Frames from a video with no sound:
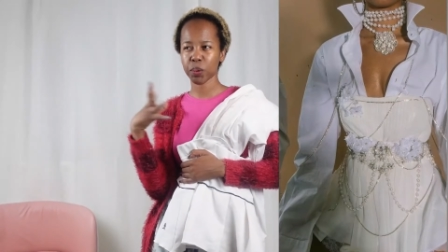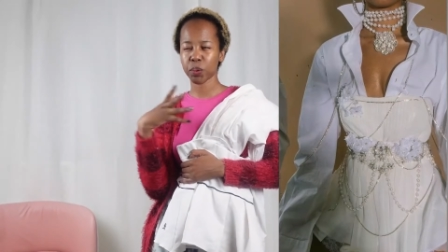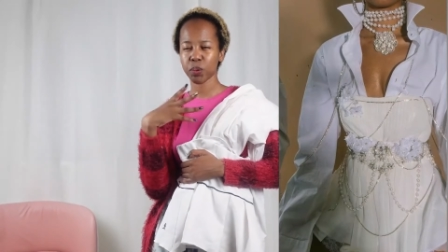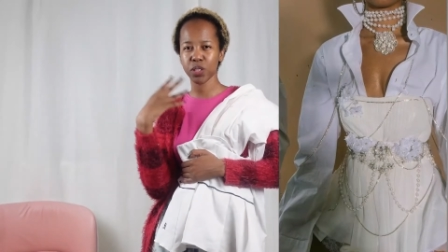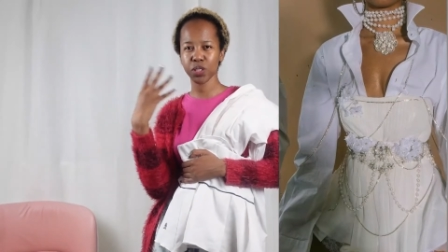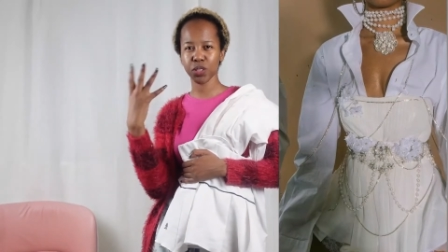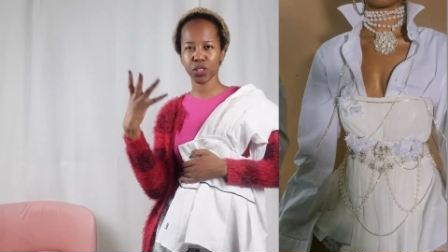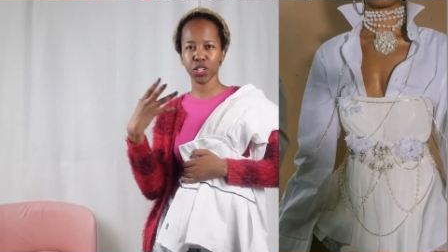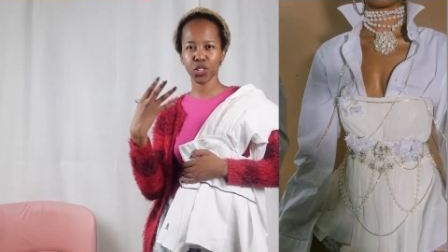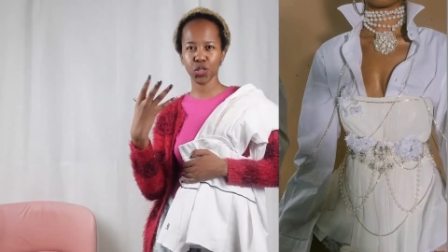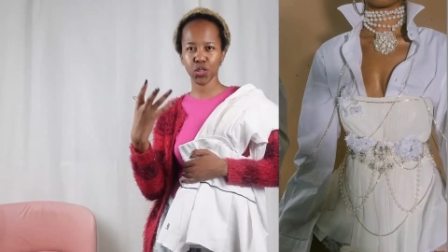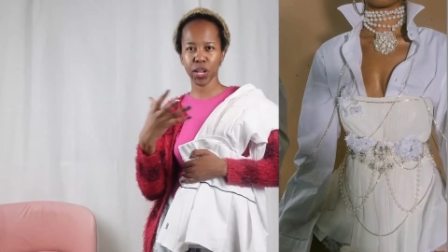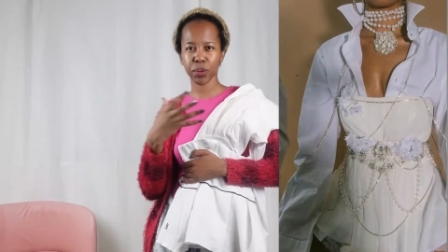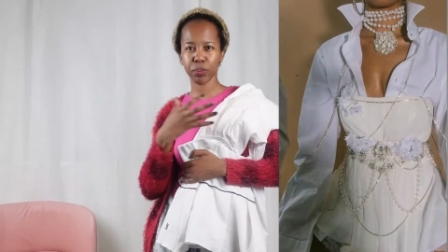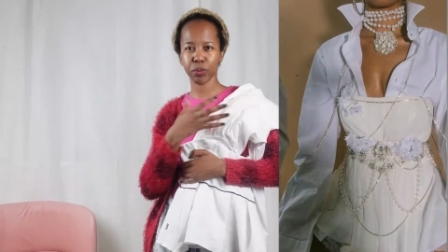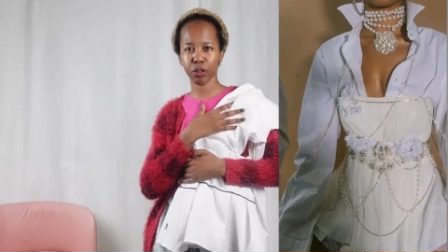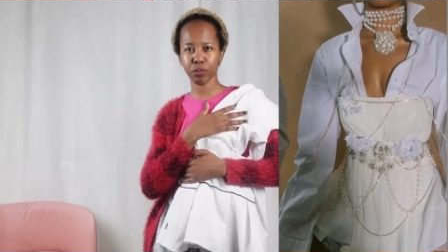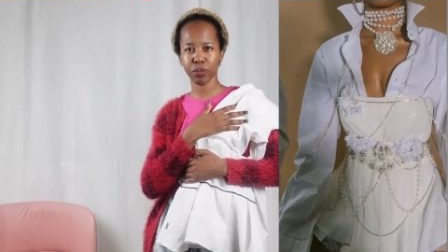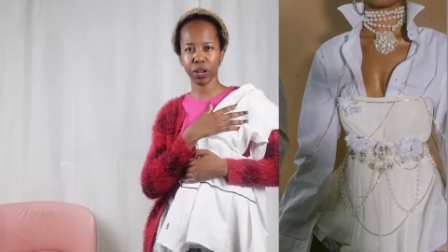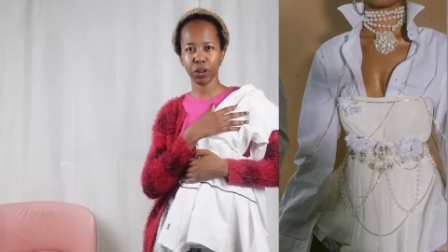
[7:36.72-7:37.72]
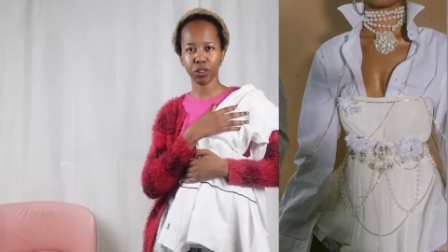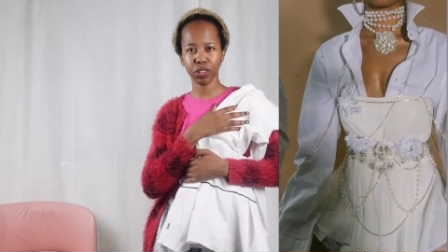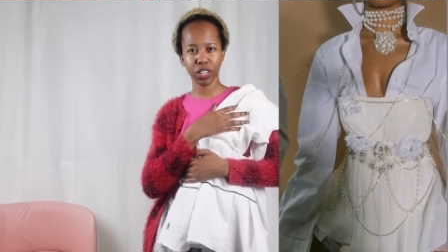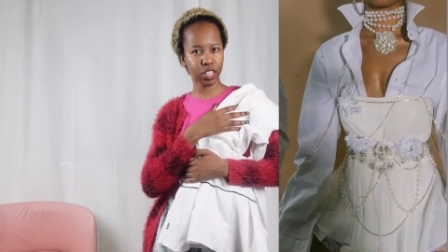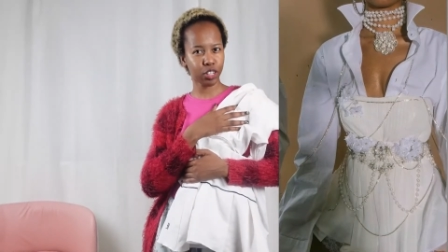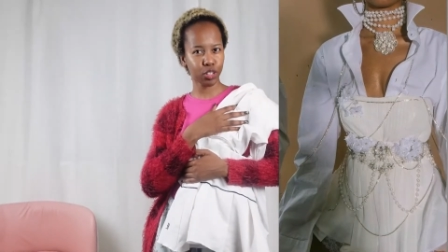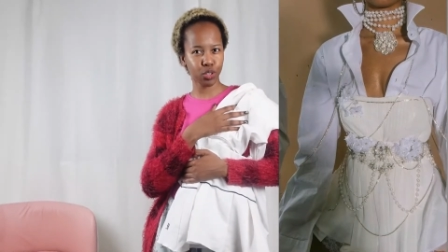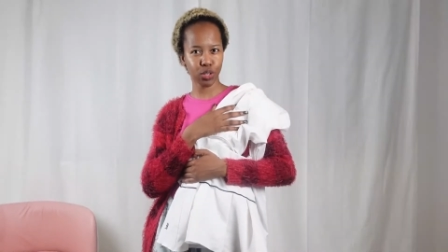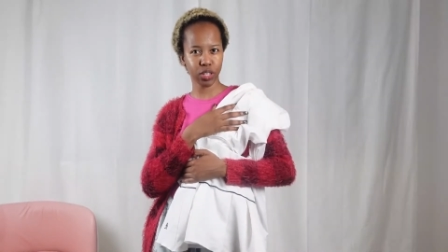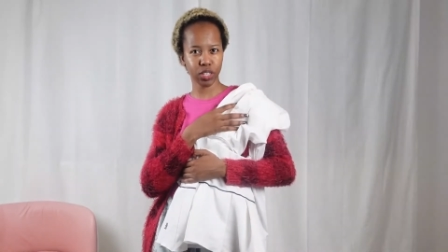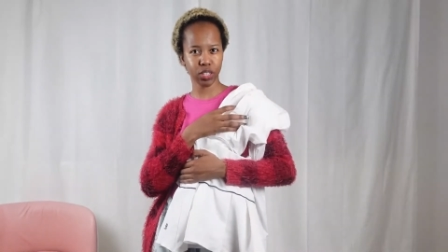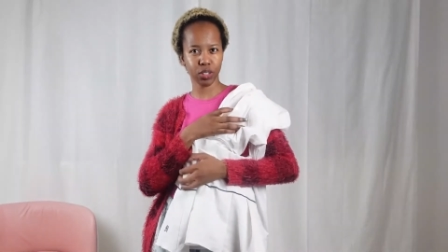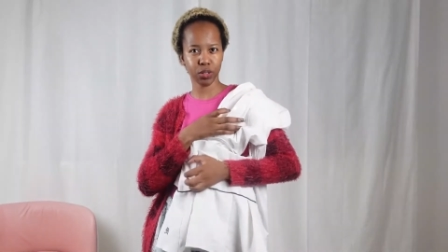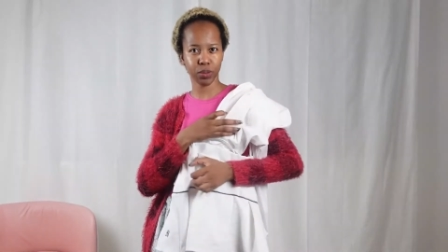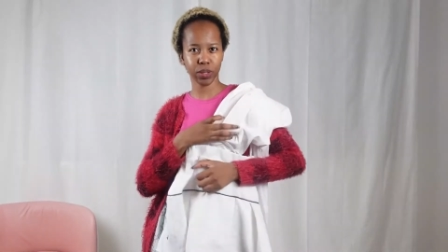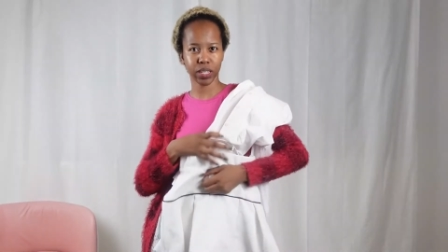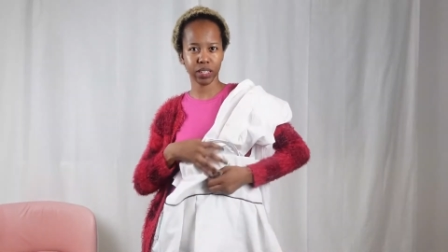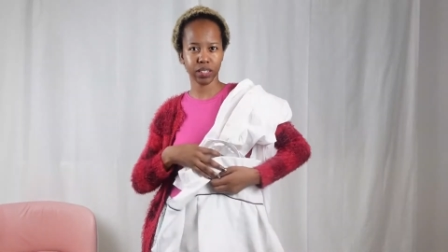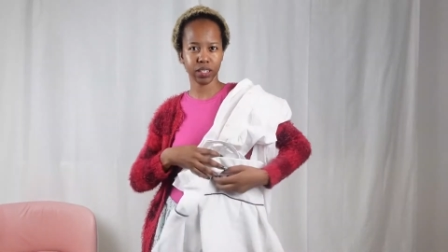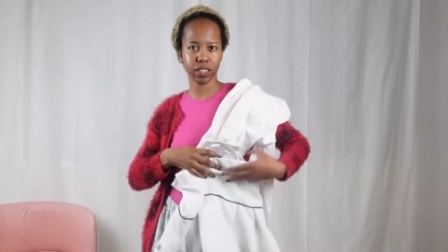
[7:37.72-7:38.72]
I'm just gonna try and put my own little twist to
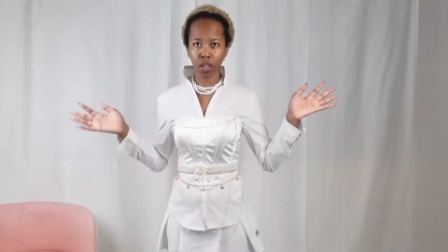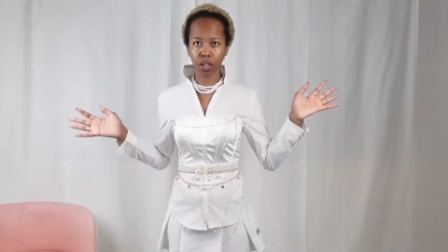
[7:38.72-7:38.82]
it.